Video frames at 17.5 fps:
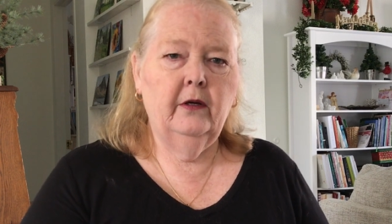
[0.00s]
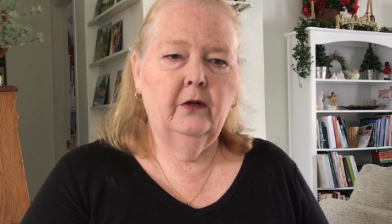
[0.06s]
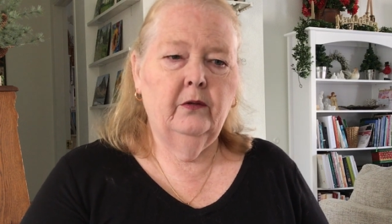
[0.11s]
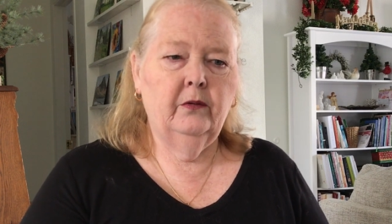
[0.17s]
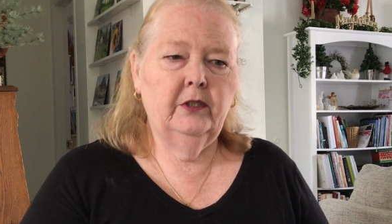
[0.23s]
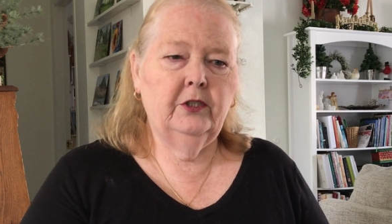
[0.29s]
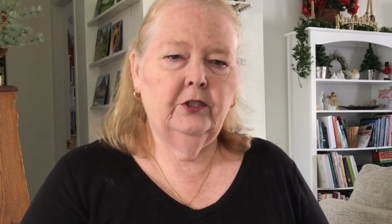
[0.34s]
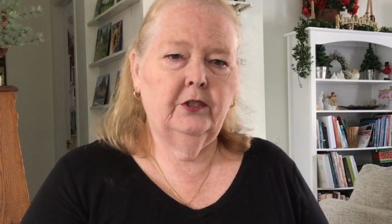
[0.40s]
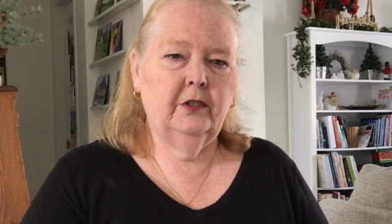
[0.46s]

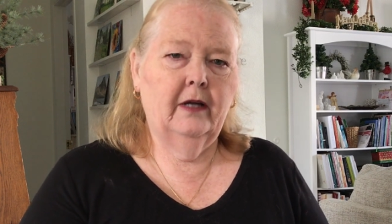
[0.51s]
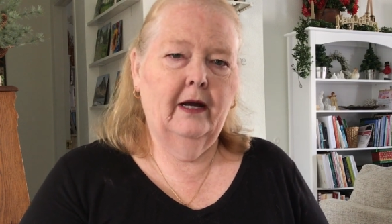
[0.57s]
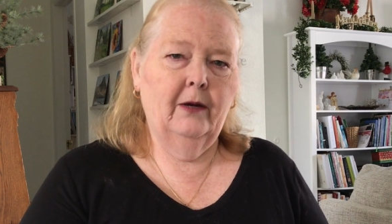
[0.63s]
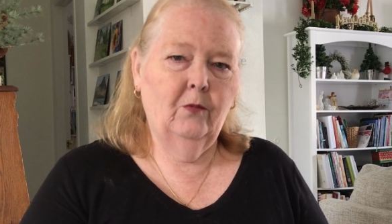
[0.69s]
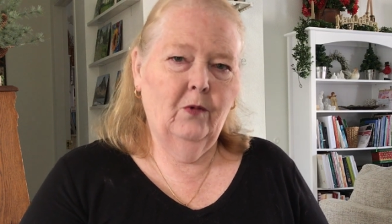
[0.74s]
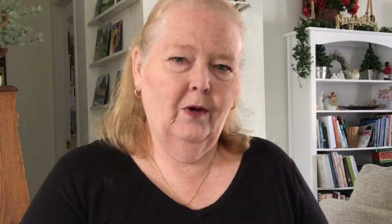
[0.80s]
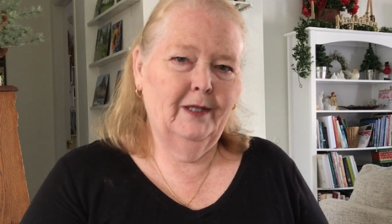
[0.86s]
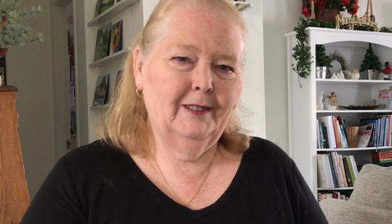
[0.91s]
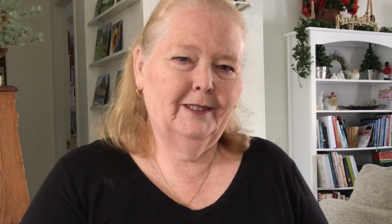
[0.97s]
which I
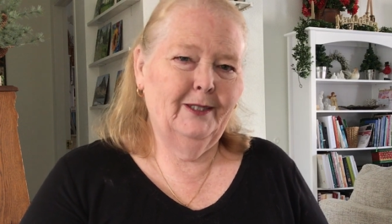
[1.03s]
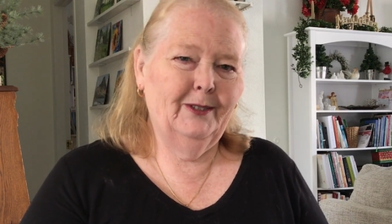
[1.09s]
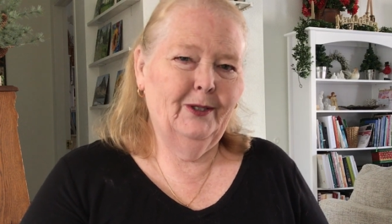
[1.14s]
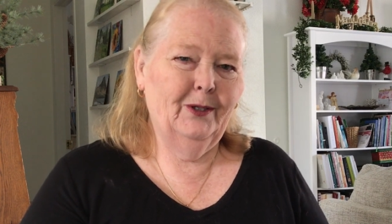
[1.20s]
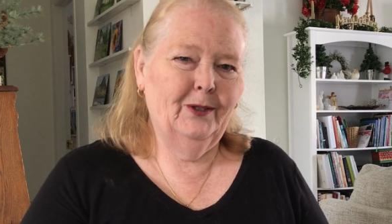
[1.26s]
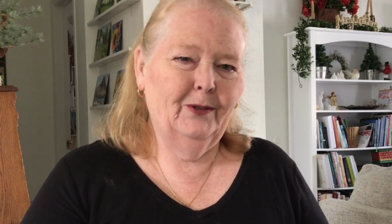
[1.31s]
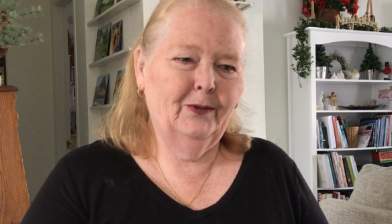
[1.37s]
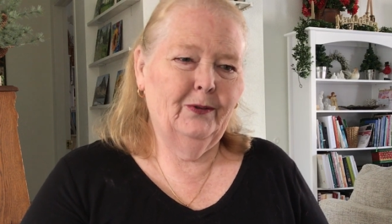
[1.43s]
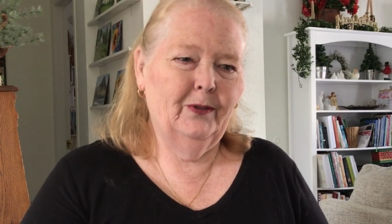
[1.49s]
want to
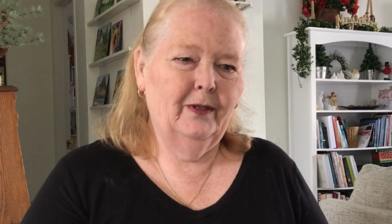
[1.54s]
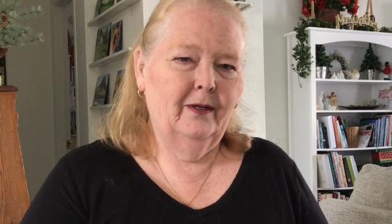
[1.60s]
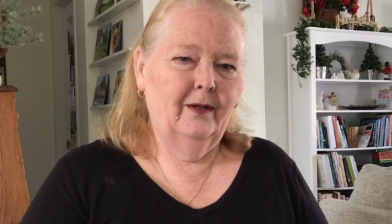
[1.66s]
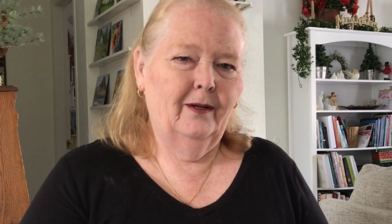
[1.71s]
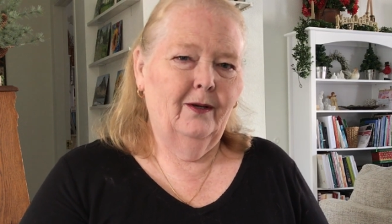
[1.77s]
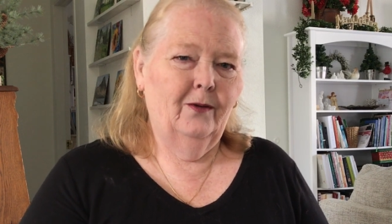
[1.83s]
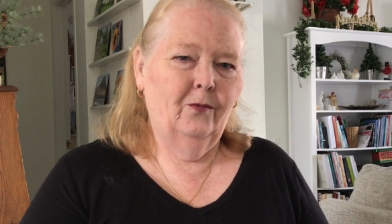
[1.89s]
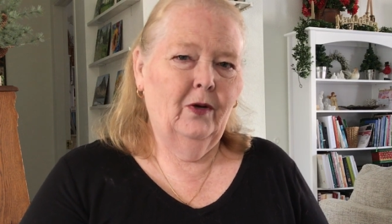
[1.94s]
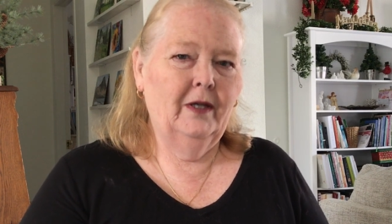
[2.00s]
know
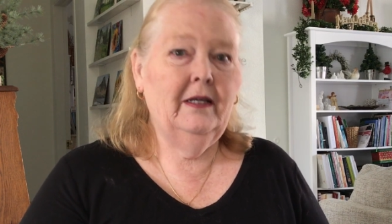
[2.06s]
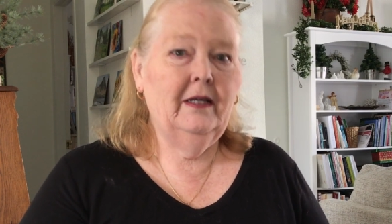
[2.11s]
what